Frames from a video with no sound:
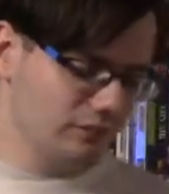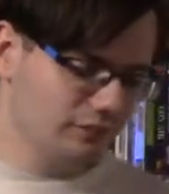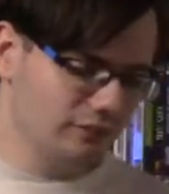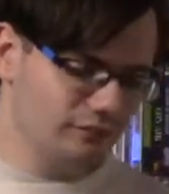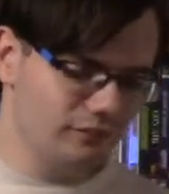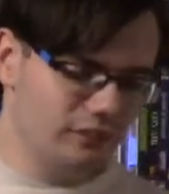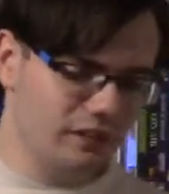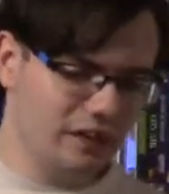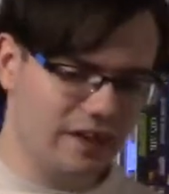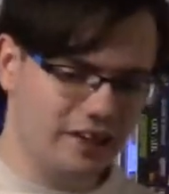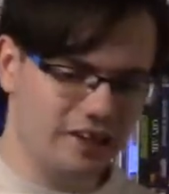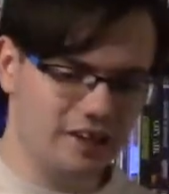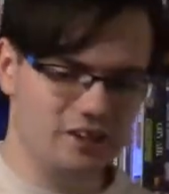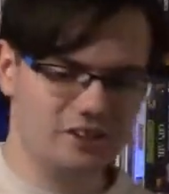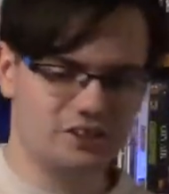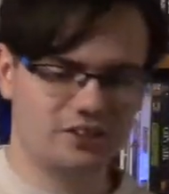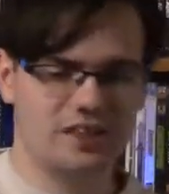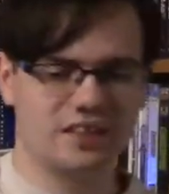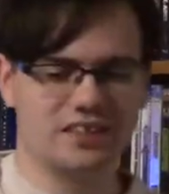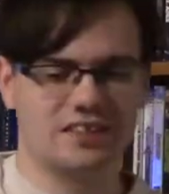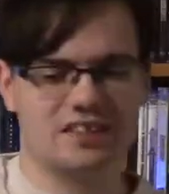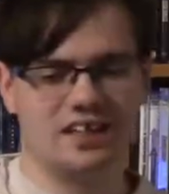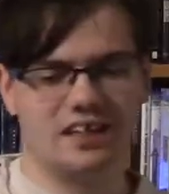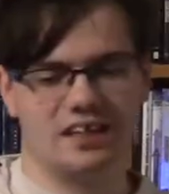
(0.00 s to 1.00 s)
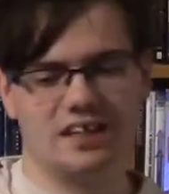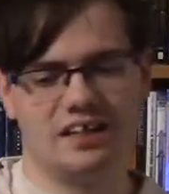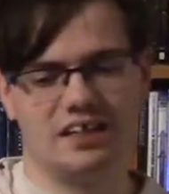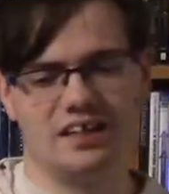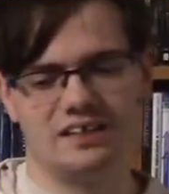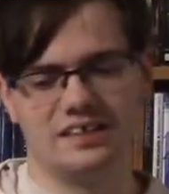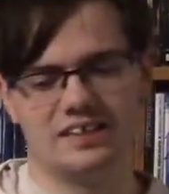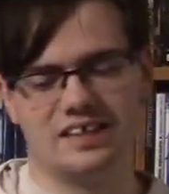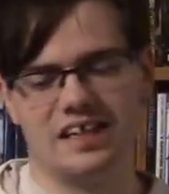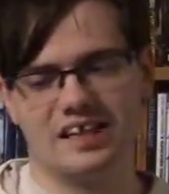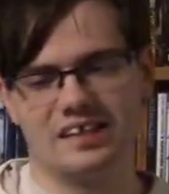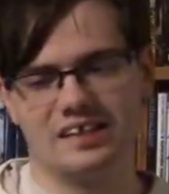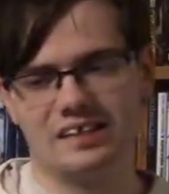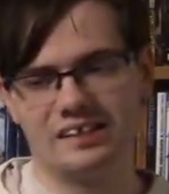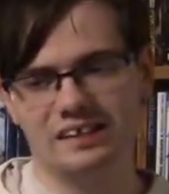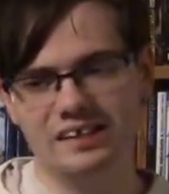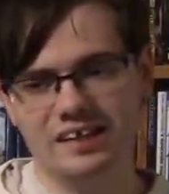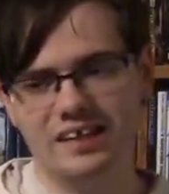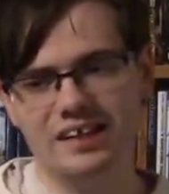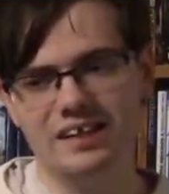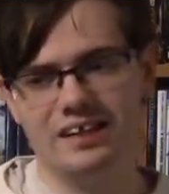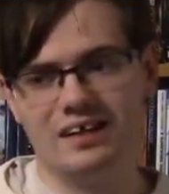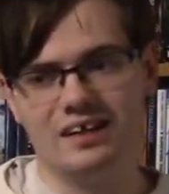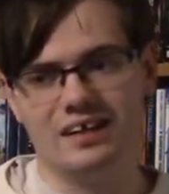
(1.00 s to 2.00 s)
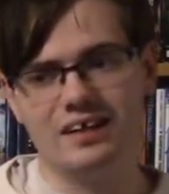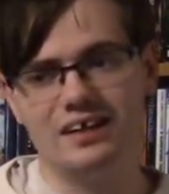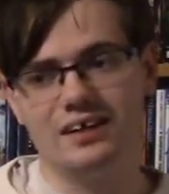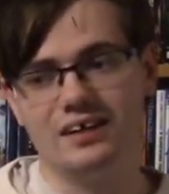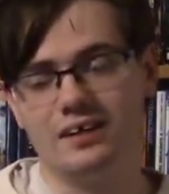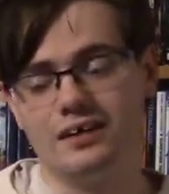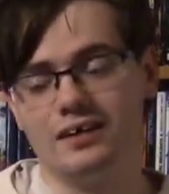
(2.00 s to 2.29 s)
Ray tries to contact Lena,